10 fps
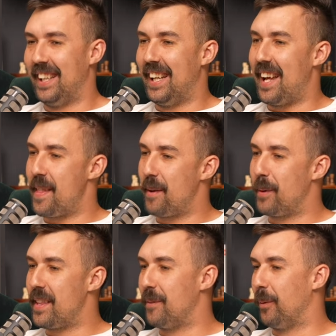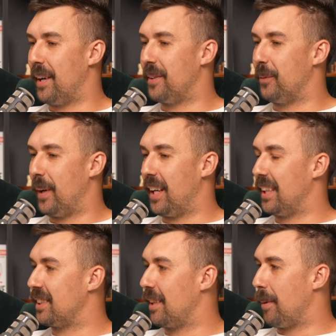And then within one, one
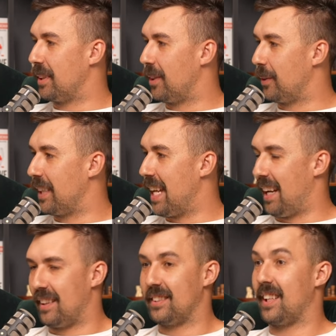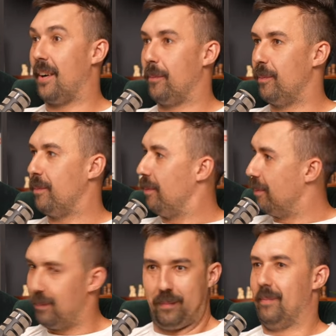lunchtime, I sold it out. And I was
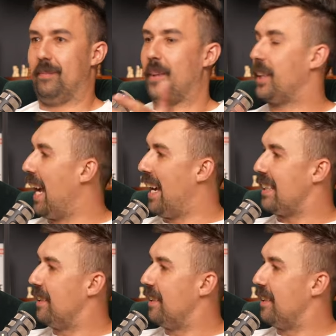like, okay.